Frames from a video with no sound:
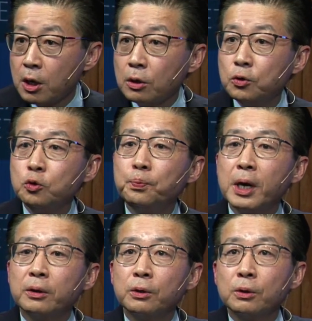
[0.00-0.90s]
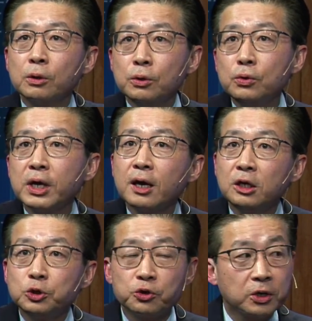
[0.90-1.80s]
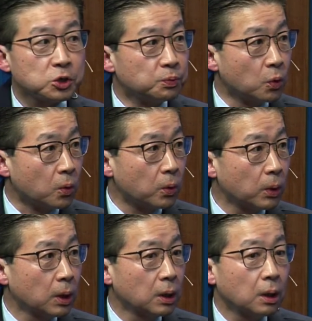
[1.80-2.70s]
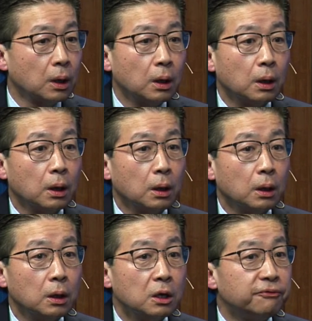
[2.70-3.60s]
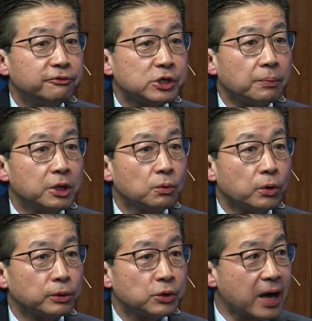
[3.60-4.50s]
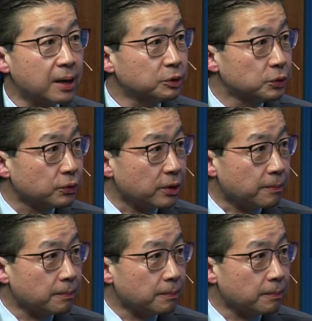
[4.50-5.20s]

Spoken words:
Who can he trust more if something were to happen to him?